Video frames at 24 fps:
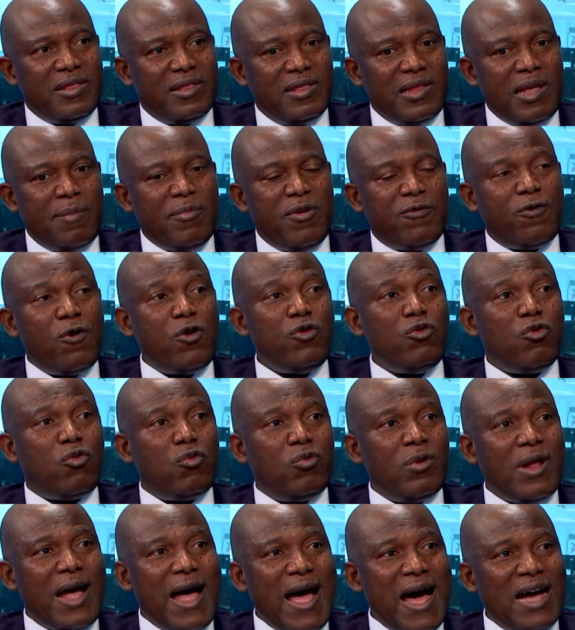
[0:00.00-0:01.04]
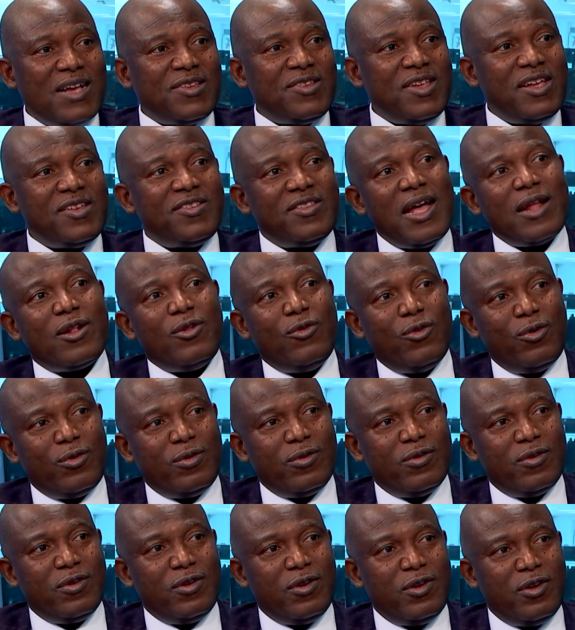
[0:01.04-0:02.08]
that before you could access that loan,
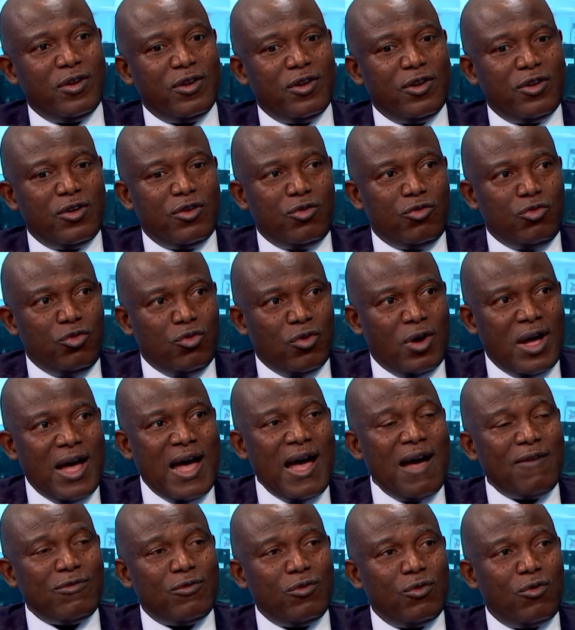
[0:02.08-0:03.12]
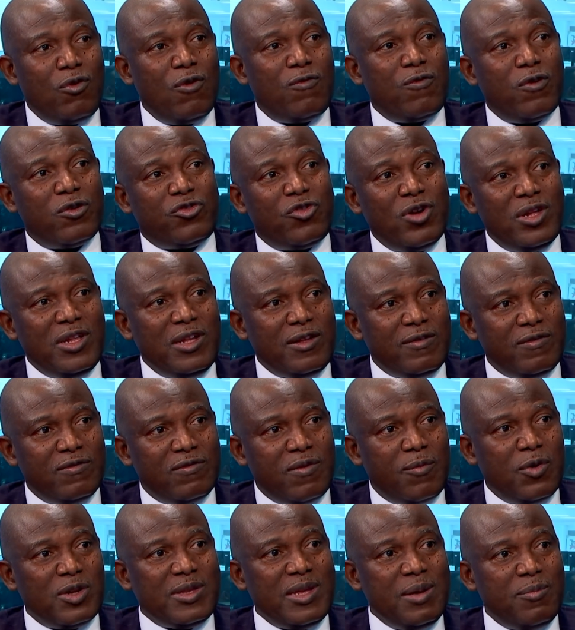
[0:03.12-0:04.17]
you have to go for training
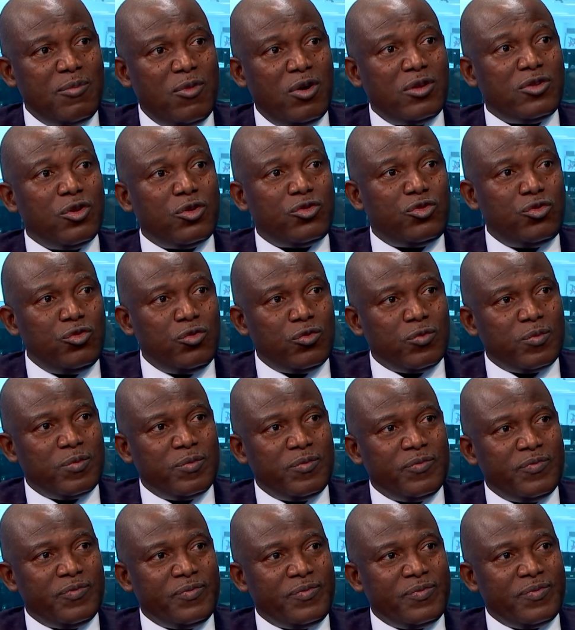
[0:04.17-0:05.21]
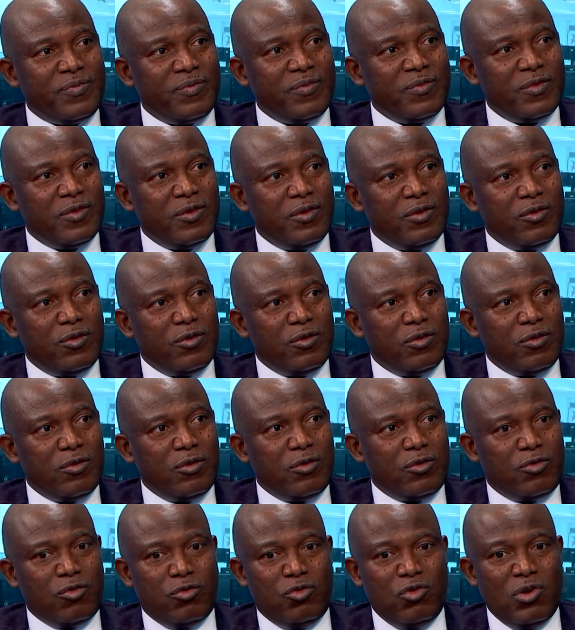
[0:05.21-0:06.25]
about a month or two
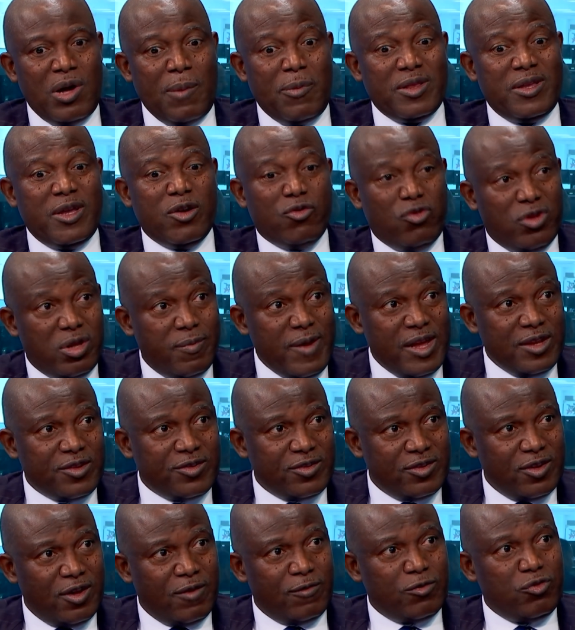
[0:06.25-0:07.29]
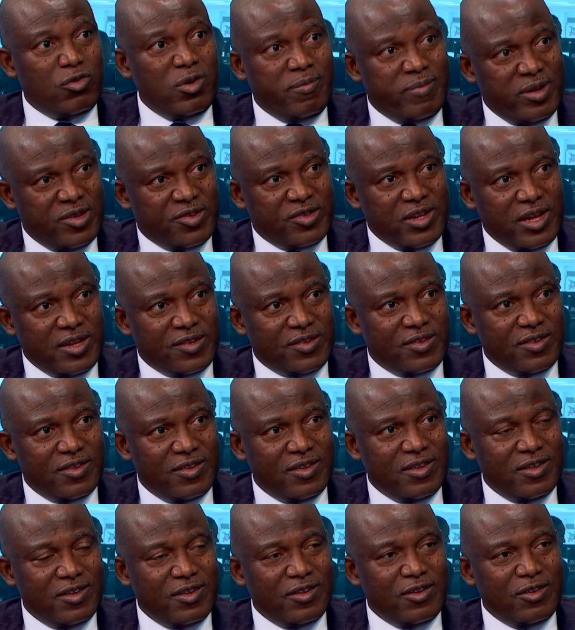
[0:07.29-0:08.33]
to know about the rudiments of doing business,
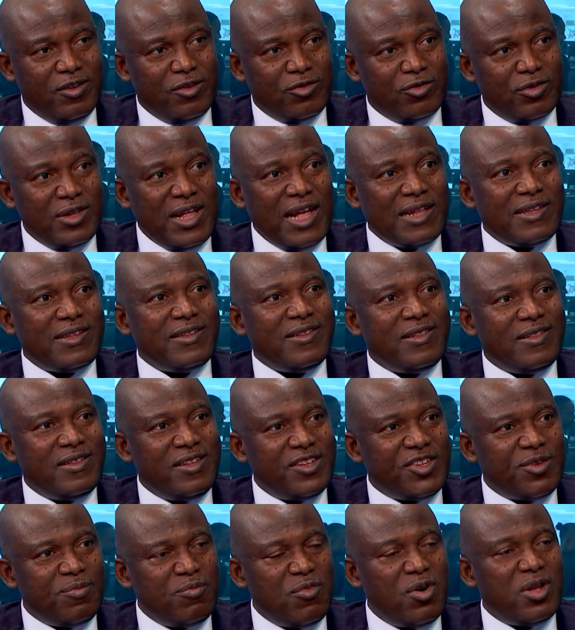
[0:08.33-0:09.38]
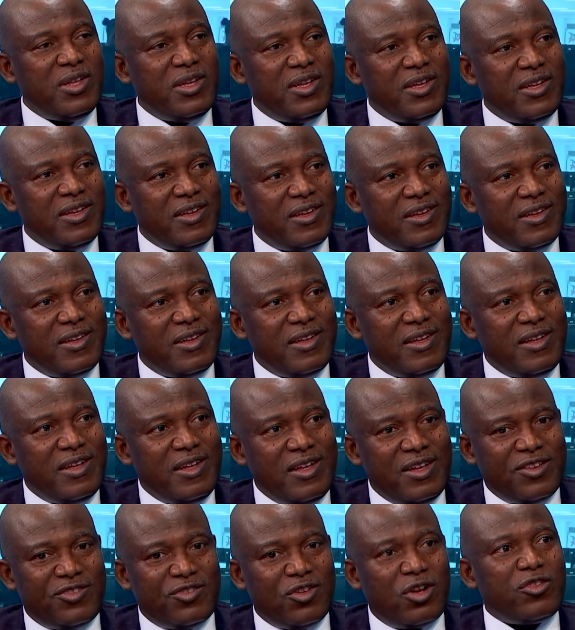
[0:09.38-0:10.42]
so that this money
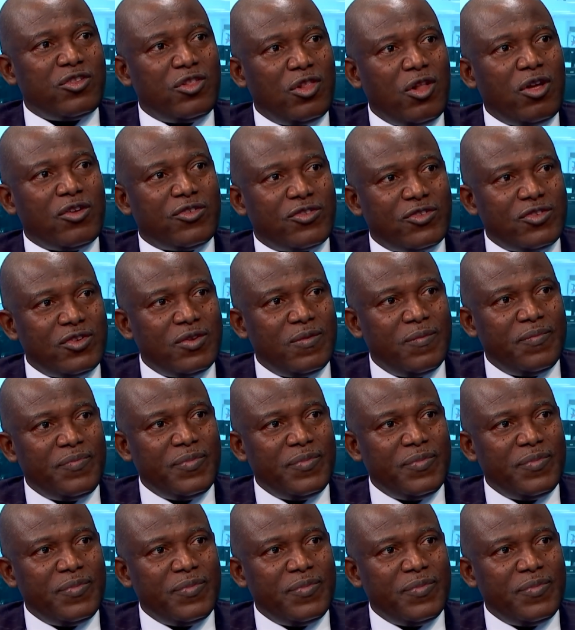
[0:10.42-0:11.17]
is not lost.